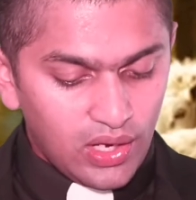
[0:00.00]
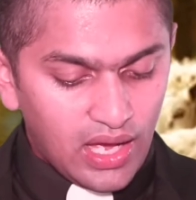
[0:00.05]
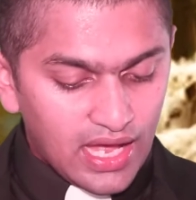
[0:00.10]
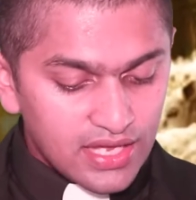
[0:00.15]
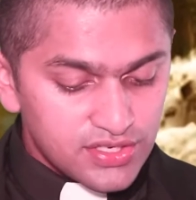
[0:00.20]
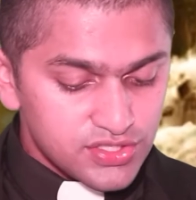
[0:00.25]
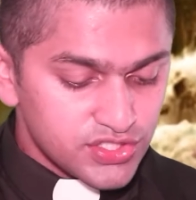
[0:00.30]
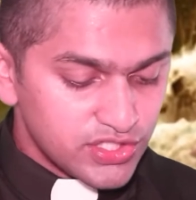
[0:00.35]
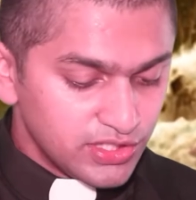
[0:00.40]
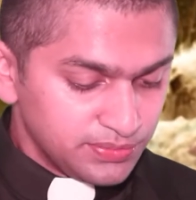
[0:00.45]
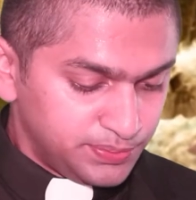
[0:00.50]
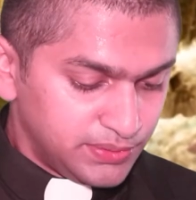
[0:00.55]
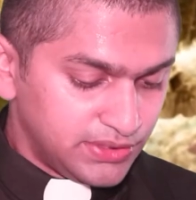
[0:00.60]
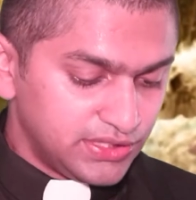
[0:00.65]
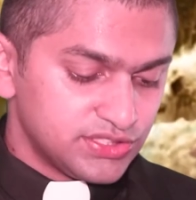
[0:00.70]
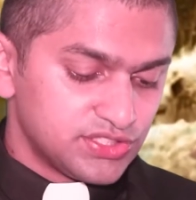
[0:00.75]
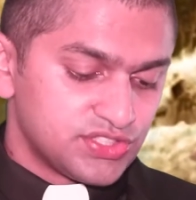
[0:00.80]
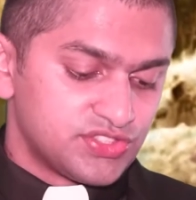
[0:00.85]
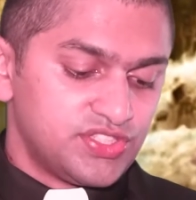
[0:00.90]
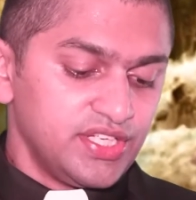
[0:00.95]
as
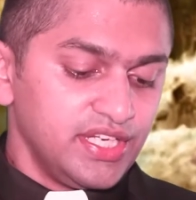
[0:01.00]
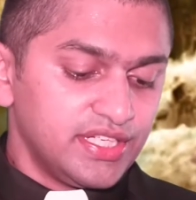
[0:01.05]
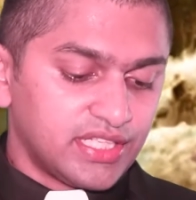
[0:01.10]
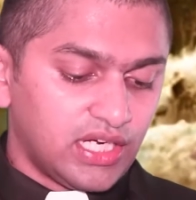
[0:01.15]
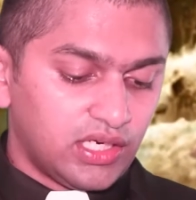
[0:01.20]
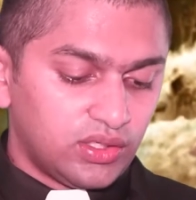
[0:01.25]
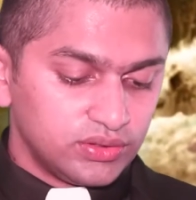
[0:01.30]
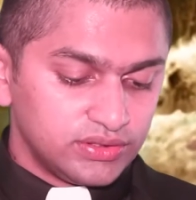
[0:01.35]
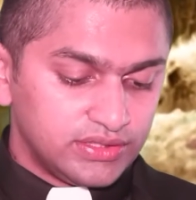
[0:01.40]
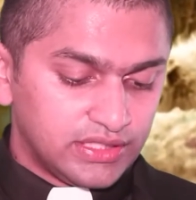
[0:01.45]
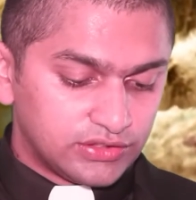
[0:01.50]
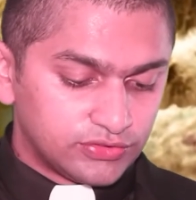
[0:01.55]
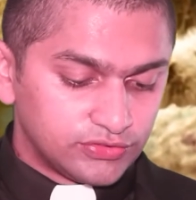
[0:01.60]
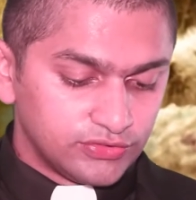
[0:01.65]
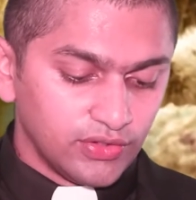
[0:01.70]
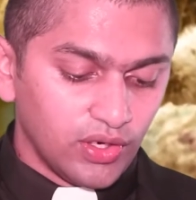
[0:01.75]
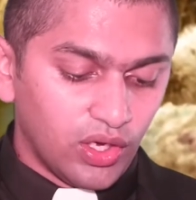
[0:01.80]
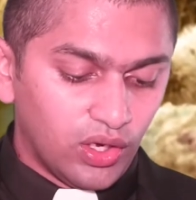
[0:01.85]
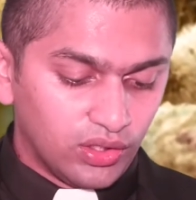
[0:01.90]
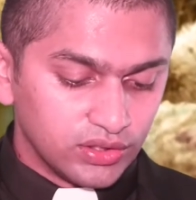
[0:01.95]
shepherds seek out their
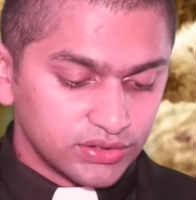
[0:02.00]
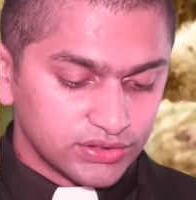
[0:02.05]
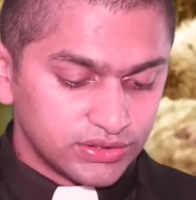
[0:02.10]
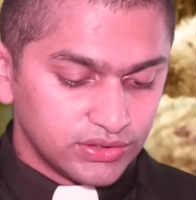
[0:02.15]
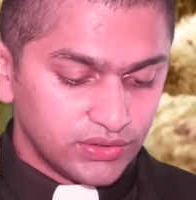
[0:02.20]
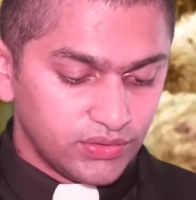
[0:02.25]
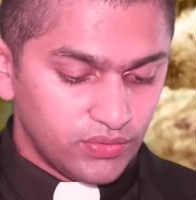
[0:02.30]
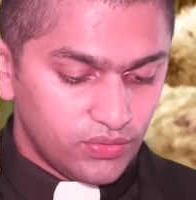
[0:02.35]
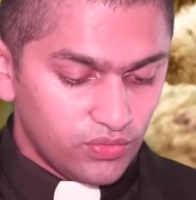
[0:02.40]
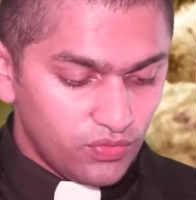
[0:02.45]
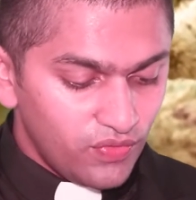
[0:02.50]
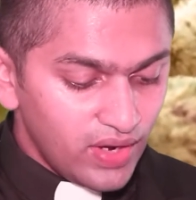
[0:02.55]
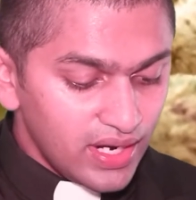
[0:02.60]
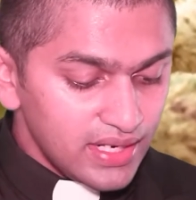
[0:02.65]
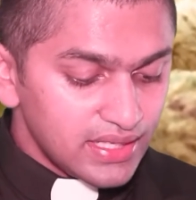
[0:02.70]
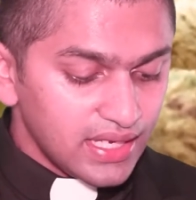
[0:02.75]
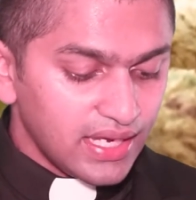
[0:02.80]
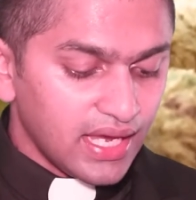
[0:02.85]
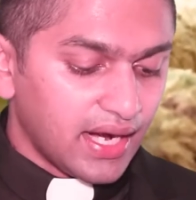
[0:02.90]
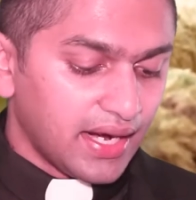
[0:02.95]
flocks
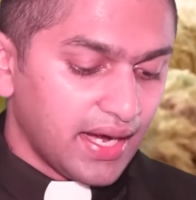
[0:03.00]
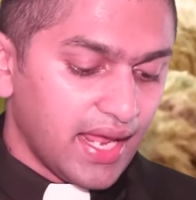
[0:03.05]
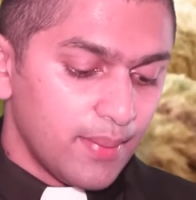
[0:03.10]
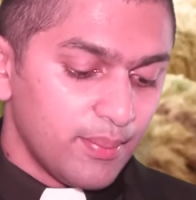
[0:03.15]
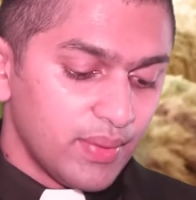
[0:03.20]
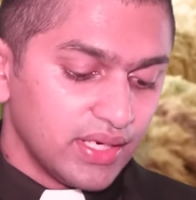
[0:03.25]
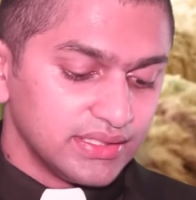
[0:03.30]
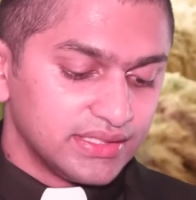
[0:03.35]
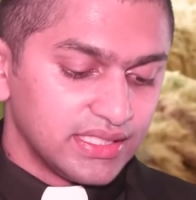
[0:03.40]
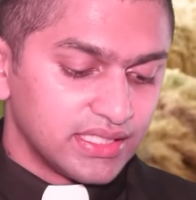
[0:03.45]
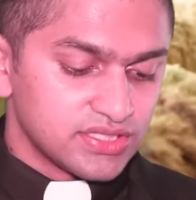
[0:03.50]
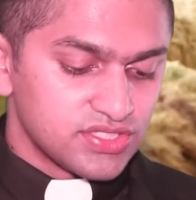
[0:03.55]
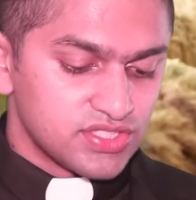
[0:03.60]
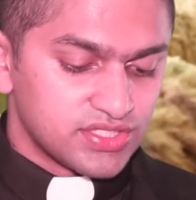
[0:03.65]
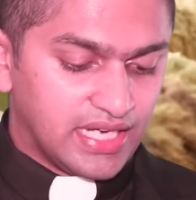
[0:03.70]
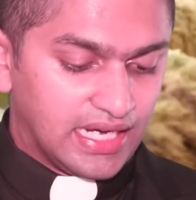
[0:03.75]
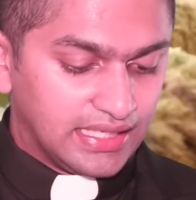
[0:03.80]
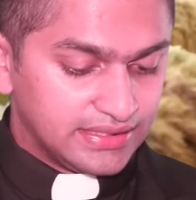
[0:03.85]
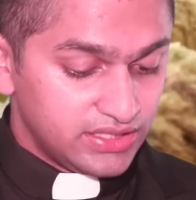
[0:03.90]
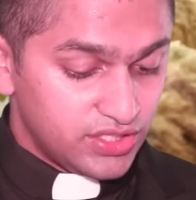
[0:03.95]
when they are among their
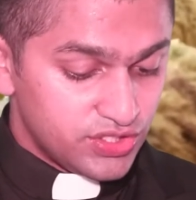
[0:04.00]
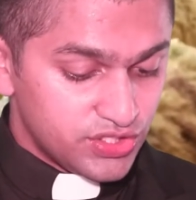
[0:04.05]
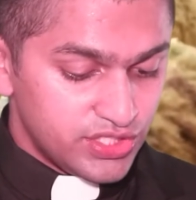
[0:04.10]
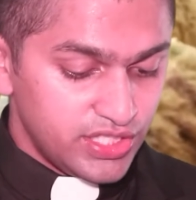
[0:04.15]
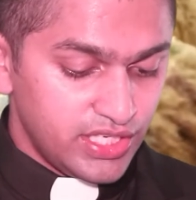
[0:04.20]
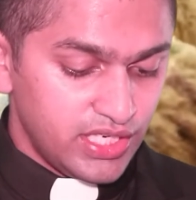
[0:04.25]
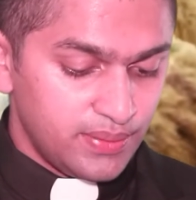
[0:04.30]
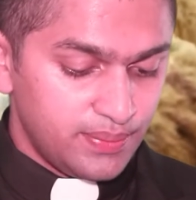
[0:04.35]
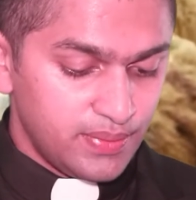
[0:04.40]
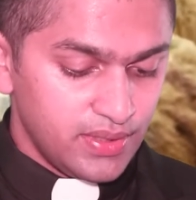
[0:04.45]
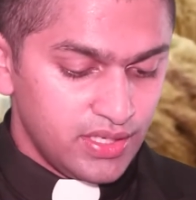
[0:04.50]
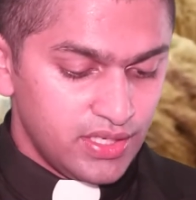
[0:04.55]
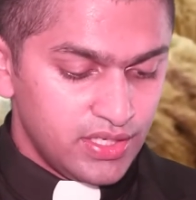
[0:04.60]
scattered sheep,